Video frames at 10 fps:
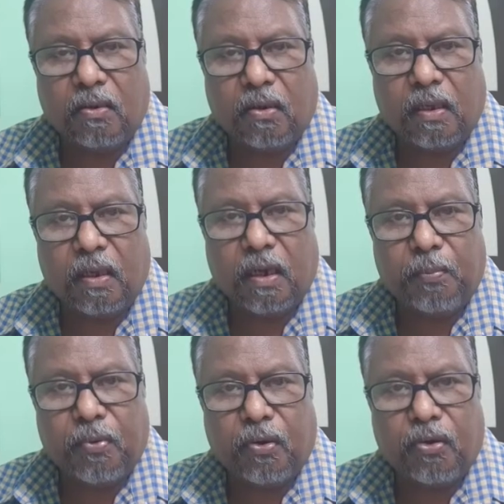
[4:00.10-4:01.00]
or the
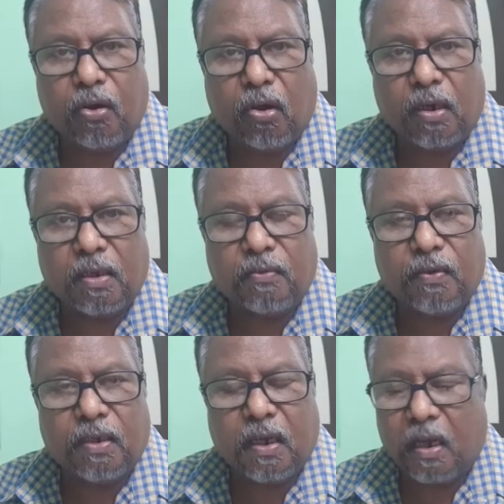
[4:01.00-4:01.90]
reproductive organs
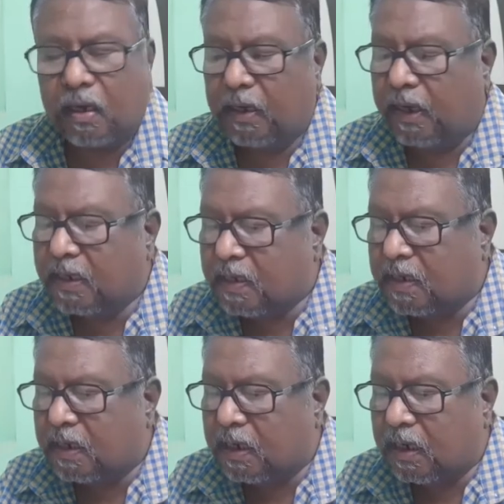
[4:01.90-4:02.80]
which are
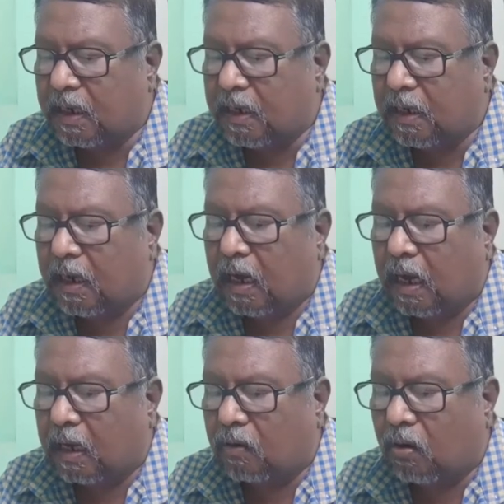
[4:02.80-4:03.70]
external
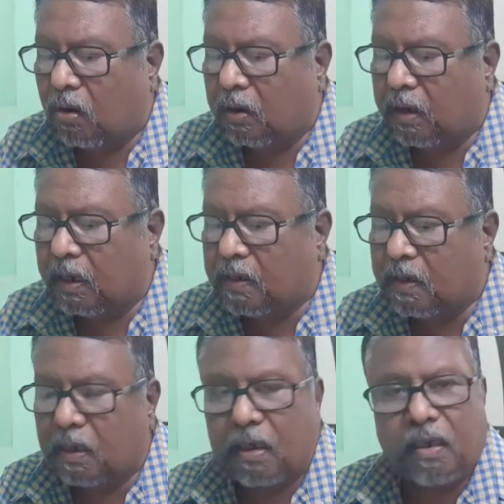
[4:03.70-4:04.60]
are called
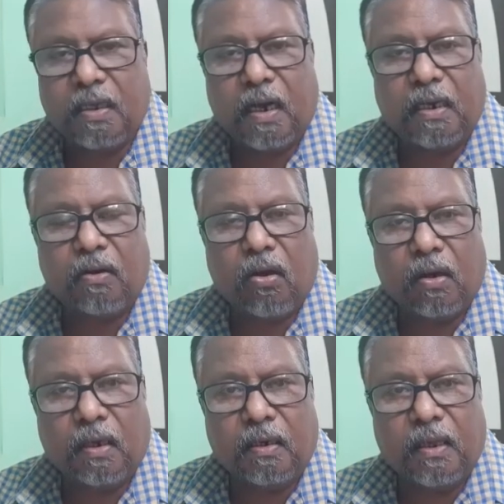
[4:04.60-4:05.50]
external genital
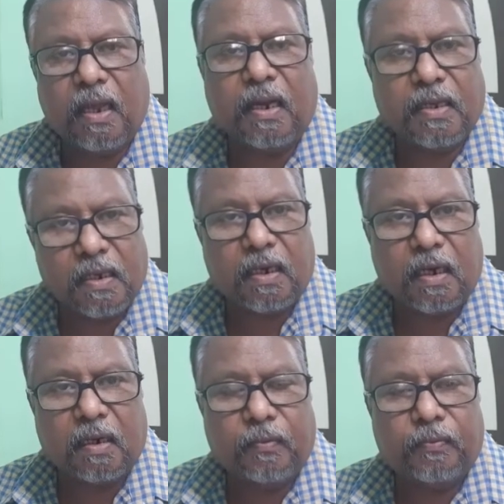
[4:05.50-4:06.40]
organ. They are
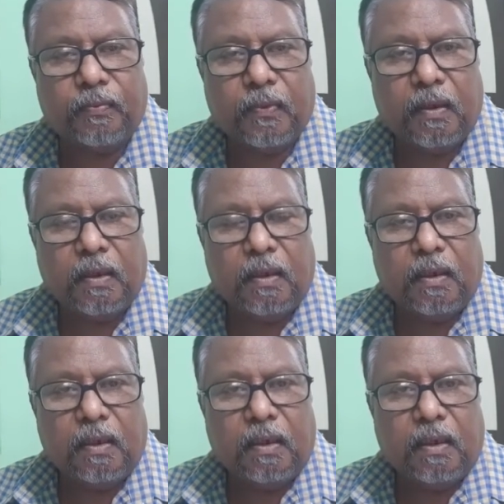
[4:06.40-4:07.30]
external.
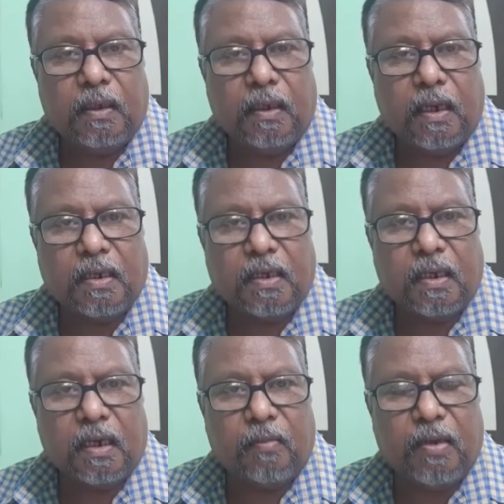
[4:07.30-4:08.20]

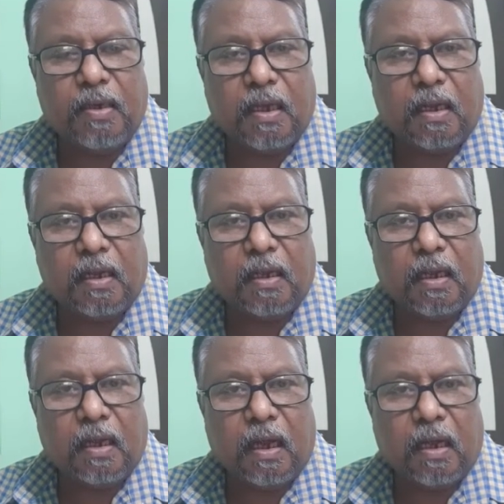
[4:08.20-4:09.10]
External means
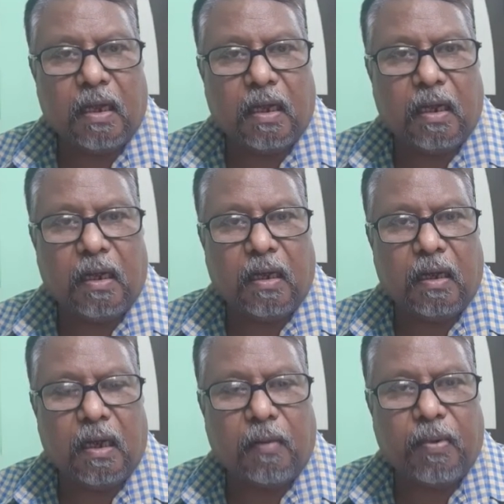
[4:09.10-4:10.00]

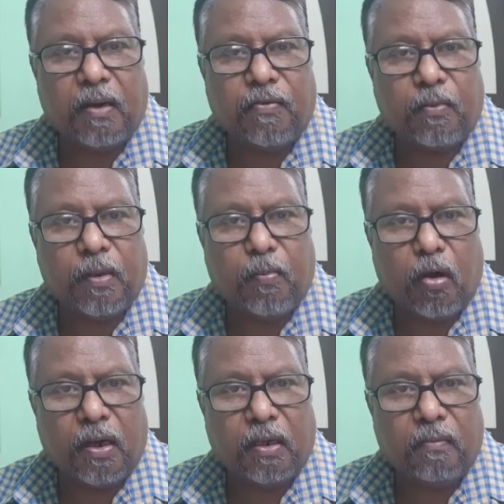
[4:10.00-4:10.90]
apart from the
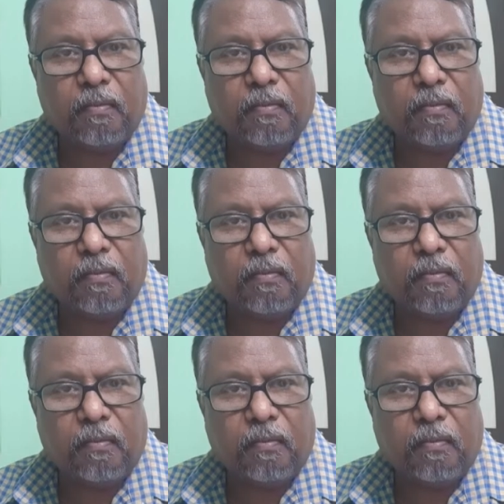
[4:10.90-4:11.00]
body.